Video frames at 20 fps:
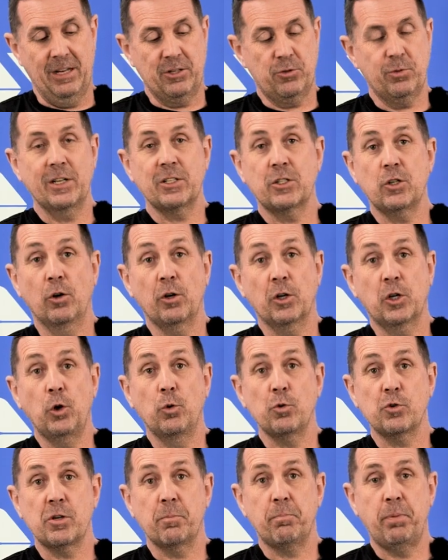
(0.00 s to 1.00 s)
That's why it's called a
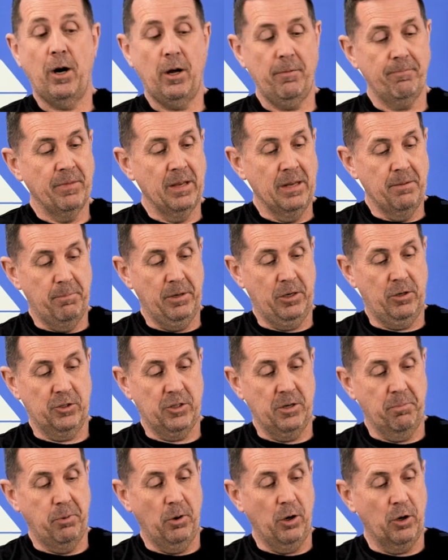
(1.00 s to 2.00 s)
culture pot, because
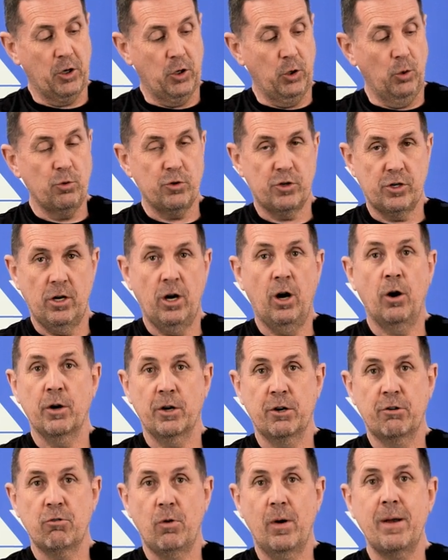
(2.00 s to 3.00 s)
you put a culture or a
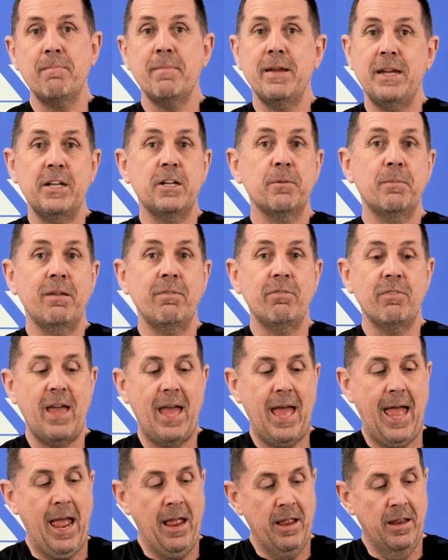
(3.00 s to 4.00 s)
growing medium in
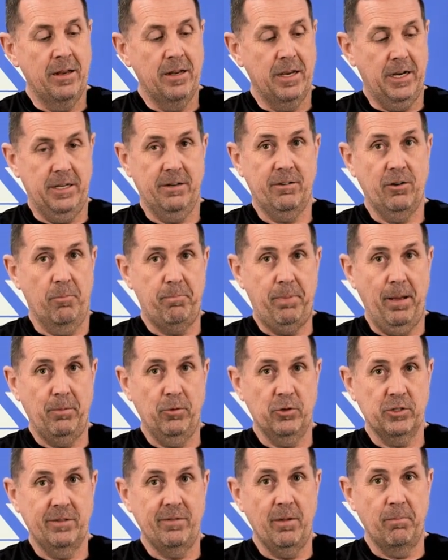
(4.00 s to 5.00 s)
there and you've got
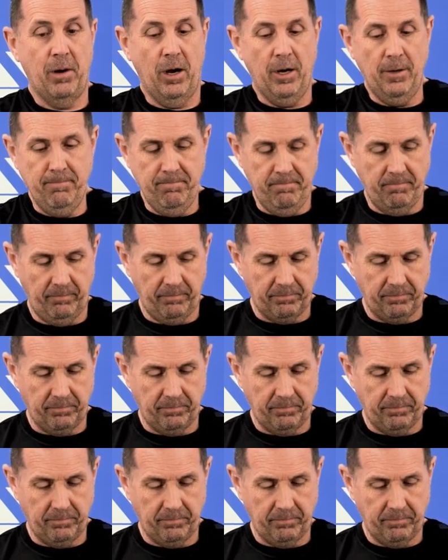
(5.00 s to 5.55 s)
pebbles in the bottom.